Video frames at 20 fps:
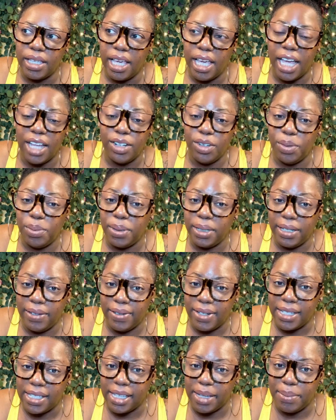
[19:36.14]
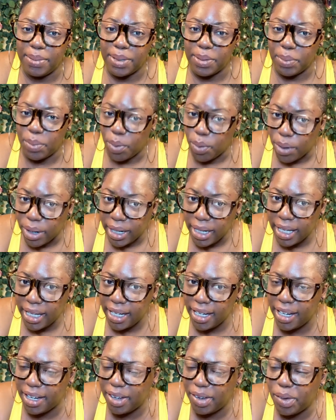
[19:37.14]
do believe that sleep is
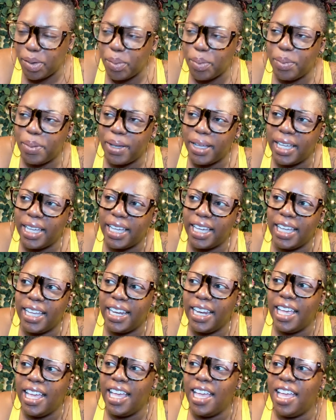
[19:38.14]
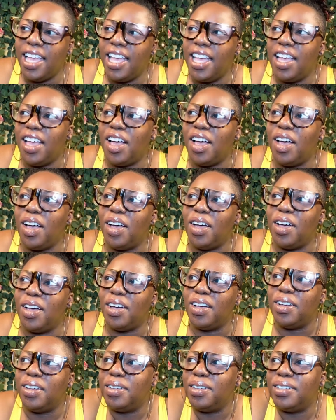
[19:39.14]
important, but
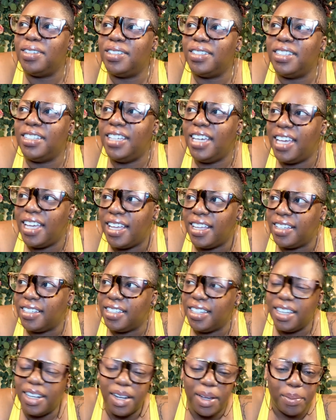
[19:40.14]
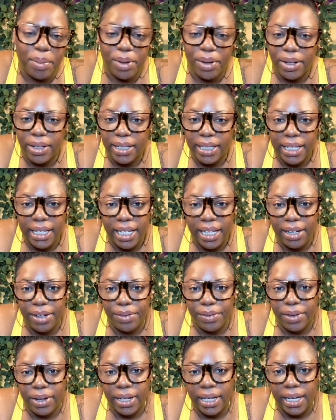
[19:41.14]
yeah, get up early and get in
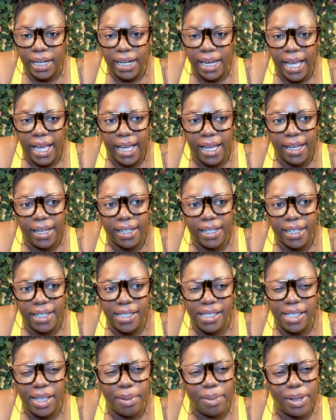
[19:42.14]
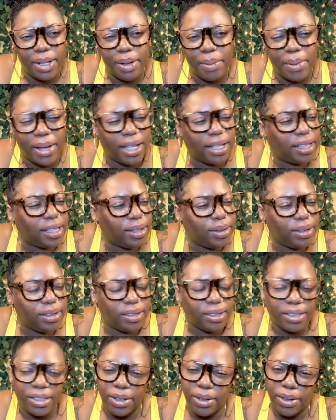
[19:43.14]
front of your day. It's something about
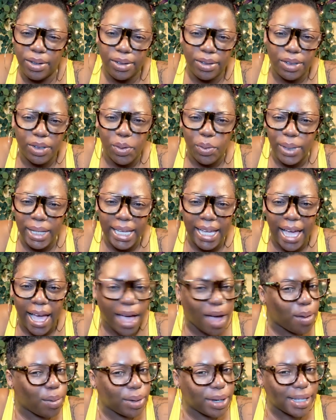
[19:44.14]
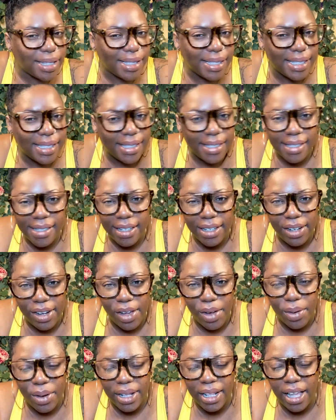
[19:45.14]
the wee hours,
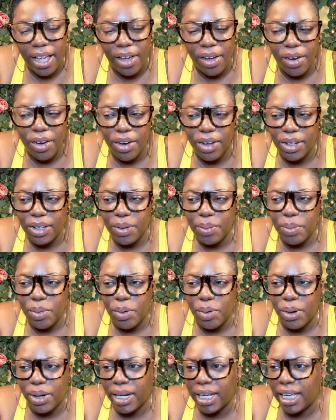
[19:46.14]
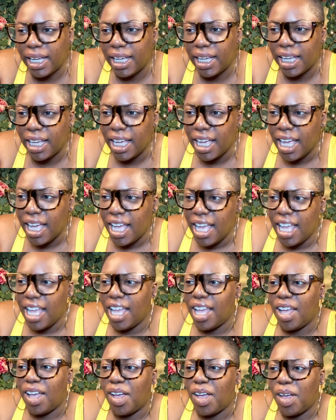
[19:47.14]
and that early morning
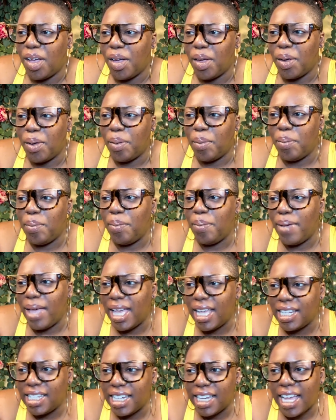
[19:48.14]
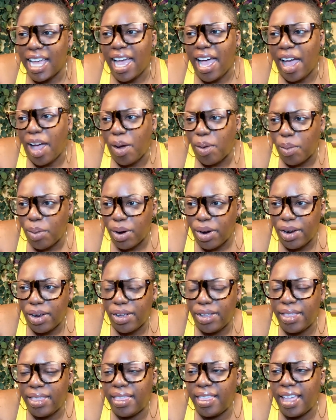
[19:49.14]
magic
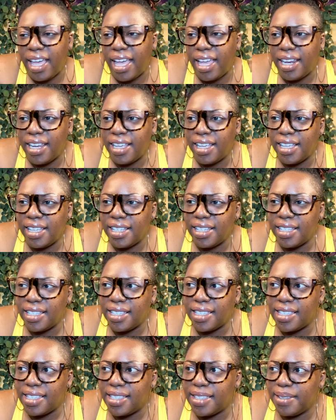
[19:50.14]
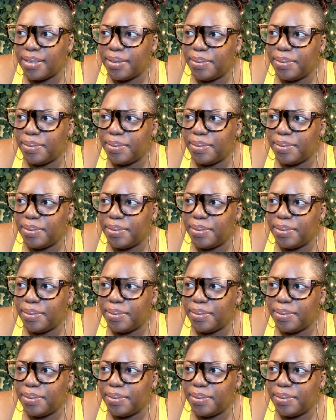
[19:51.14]
hour that is,